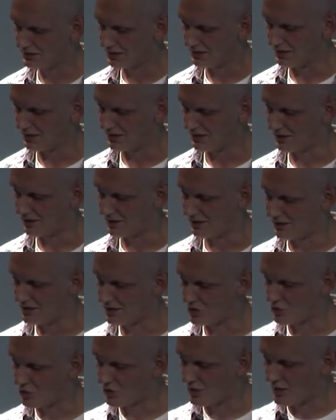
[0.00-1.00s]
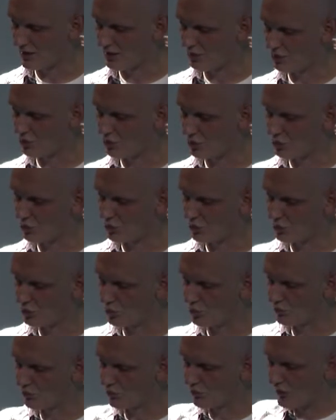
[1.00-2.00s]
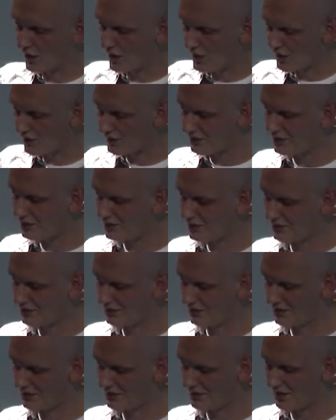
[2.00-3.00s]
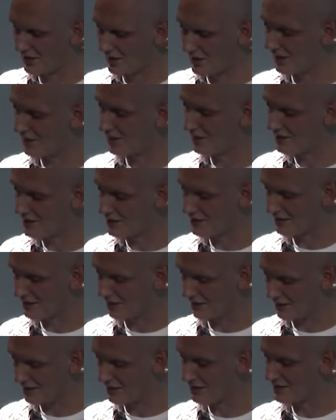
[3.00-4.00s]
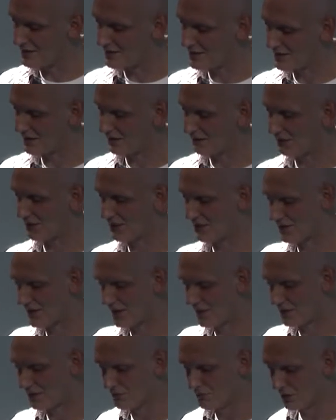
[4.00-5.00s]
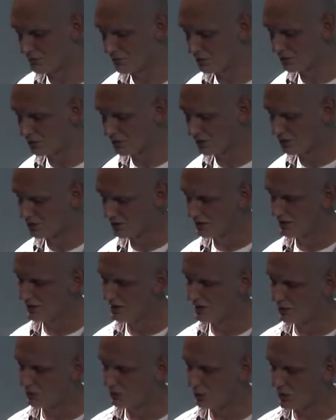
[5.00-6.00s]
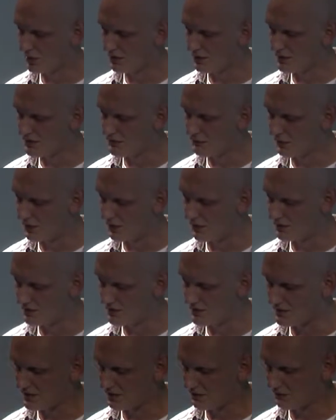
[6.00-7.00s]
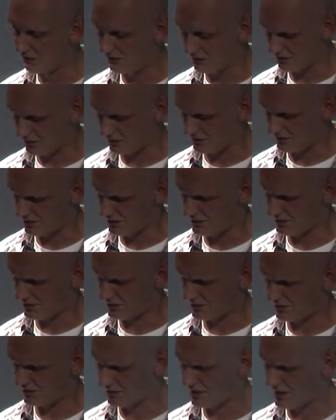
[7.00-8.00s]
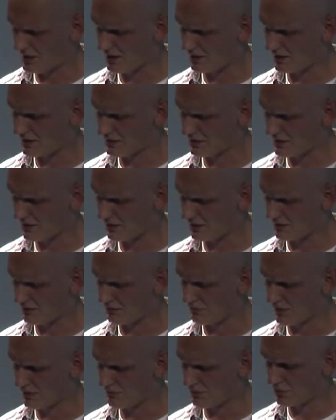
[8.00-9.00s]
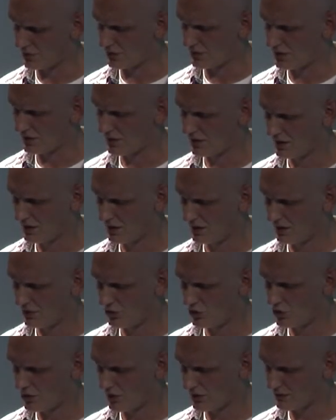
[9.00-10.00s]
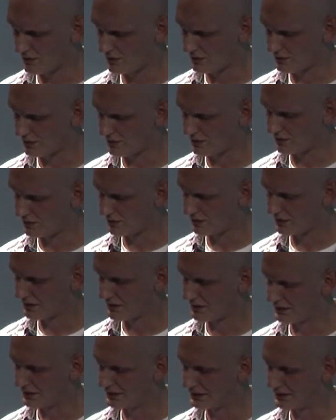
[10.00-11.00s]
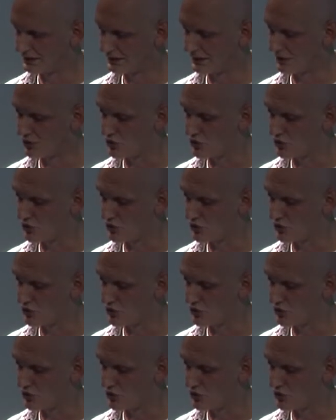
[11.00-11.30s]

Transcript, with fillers: uh, is trying to, to find the, the egg, egg itself inside the memory. One is find itself, uh, the egg inside the memory, it just uh,